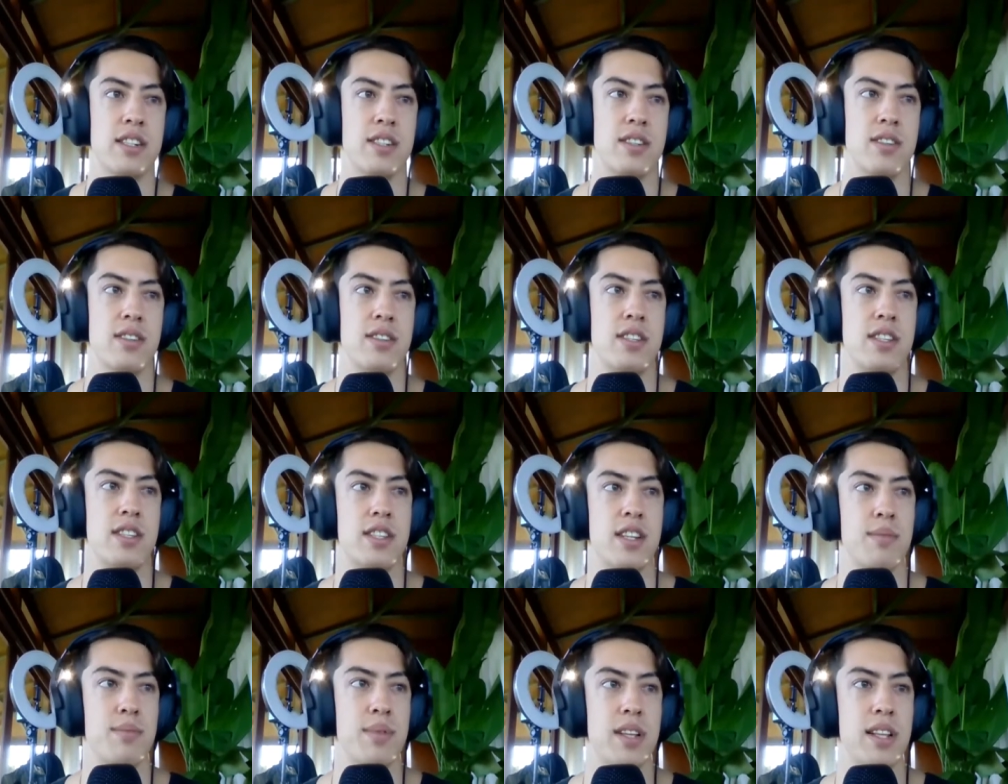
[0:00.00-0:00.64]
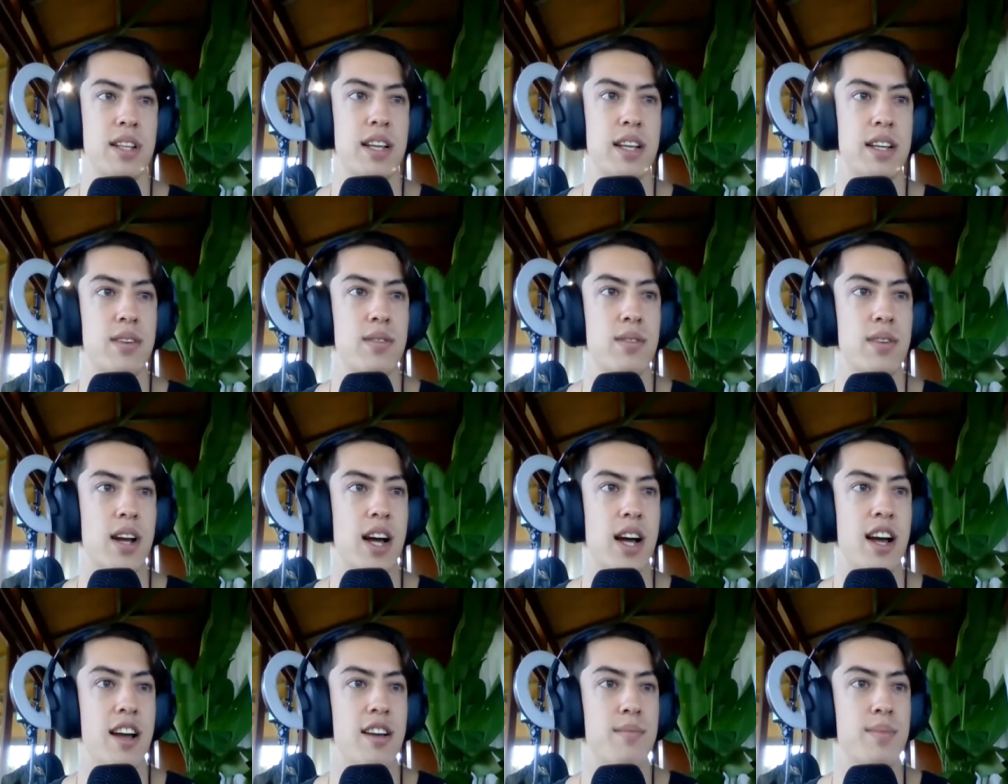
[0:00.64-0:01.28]
So this is something that you
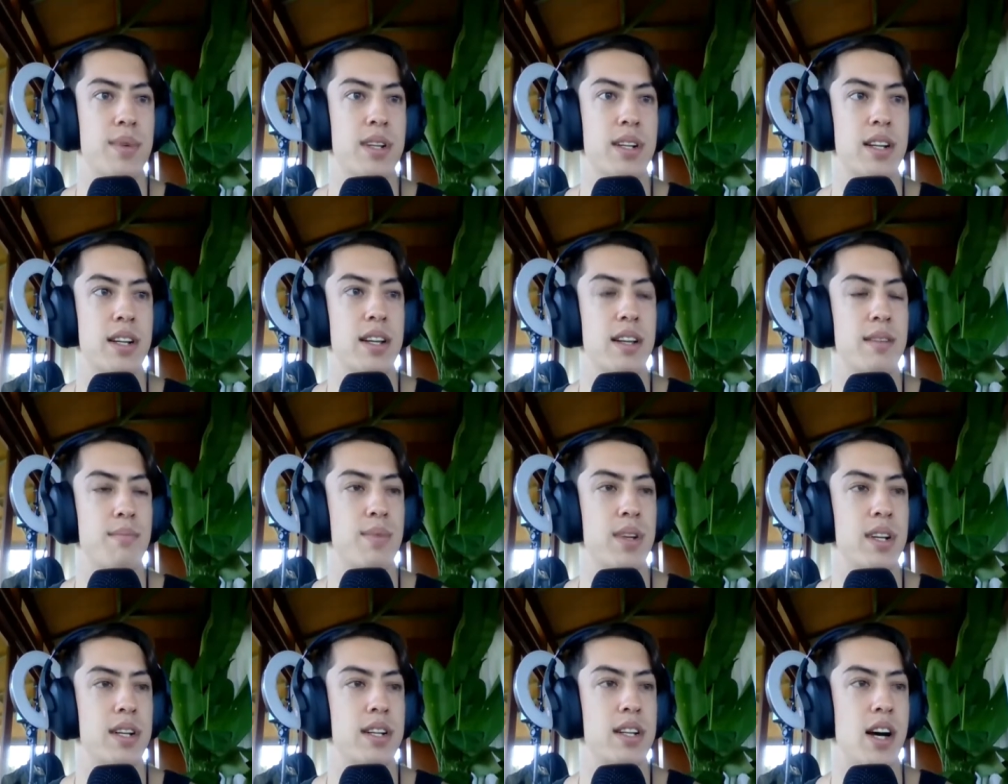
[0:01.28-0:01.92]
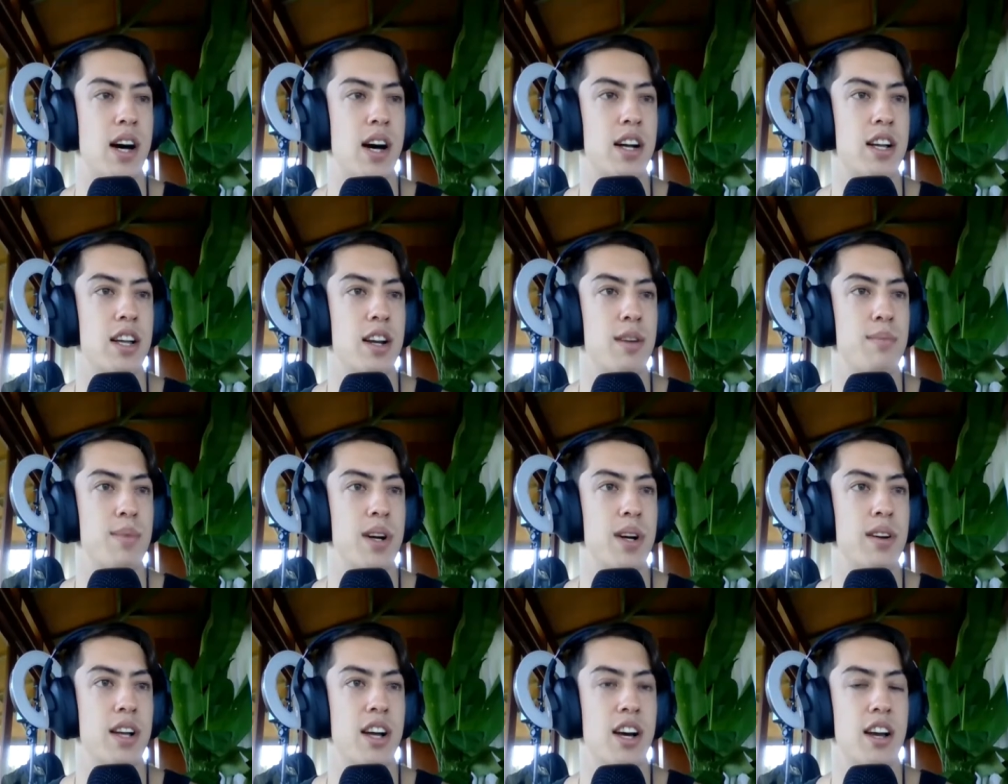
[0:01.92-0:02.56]
and I have been talking
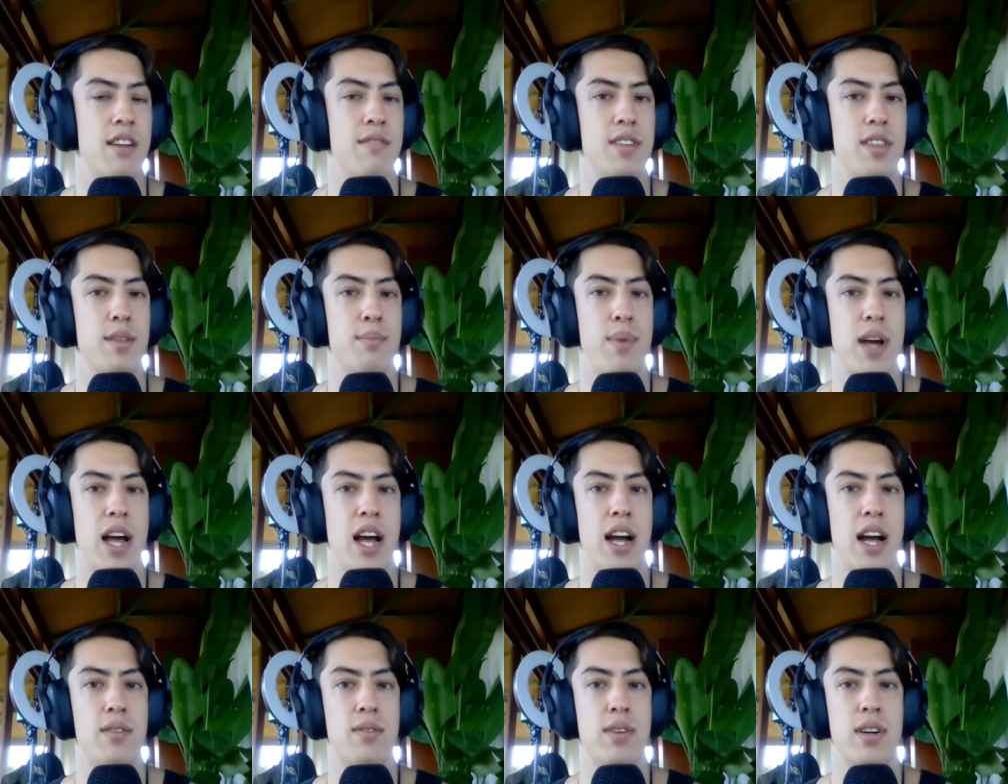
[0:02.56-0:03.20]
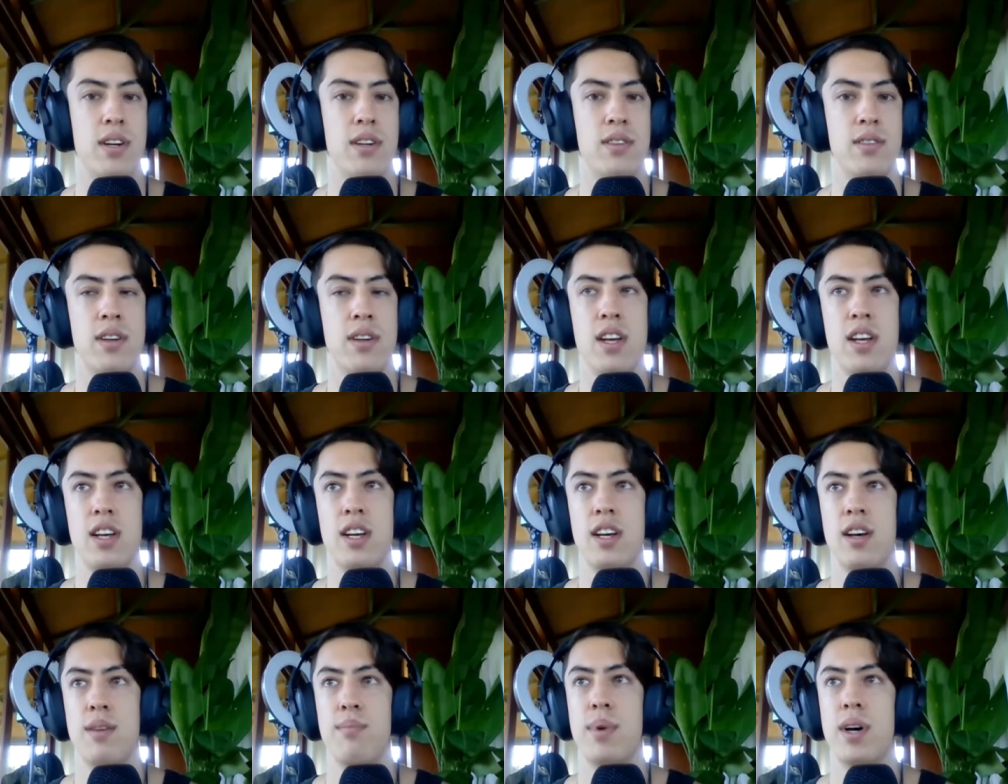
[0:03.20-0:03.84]
about kind of in the background,
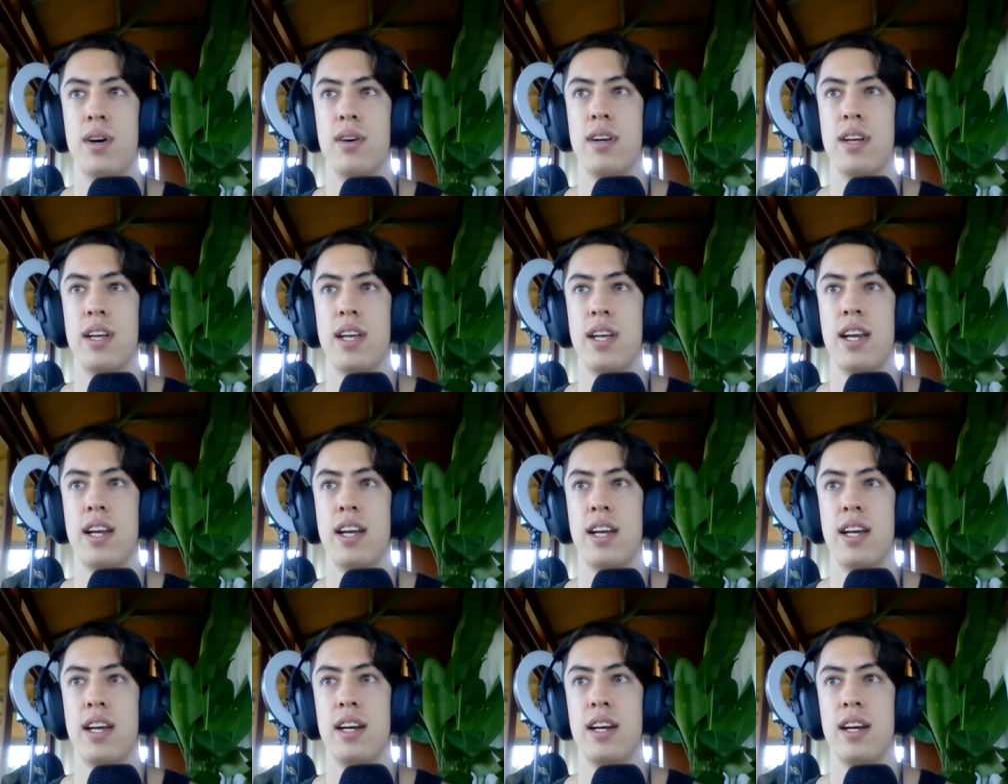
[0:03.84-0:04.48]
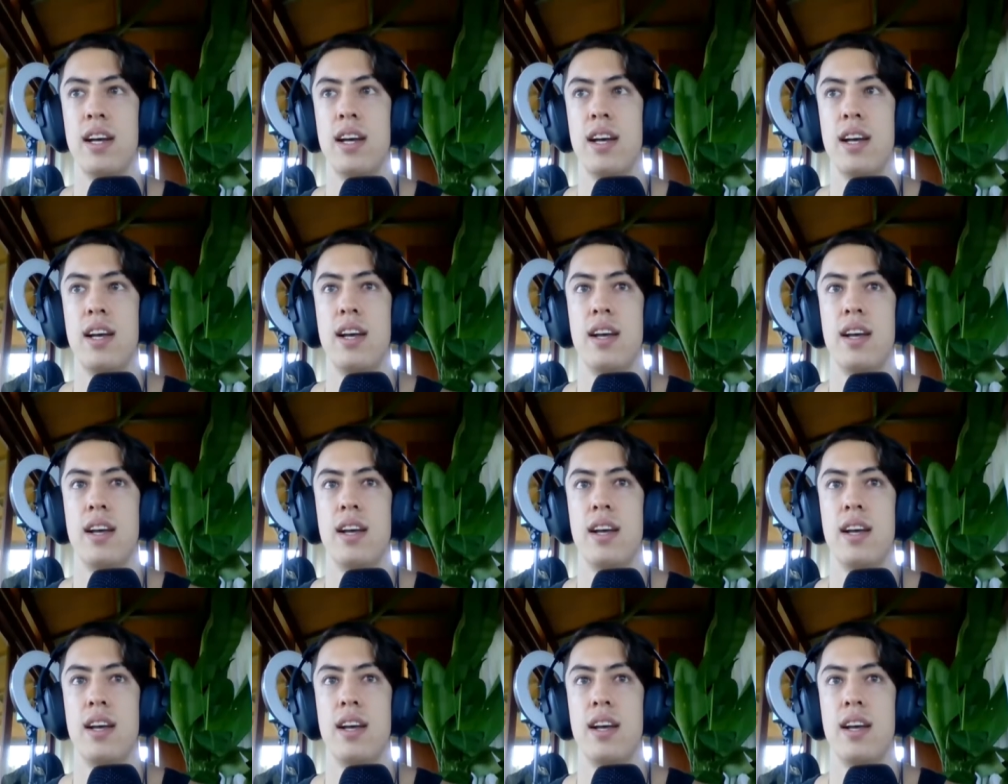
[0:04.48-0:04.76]
about getting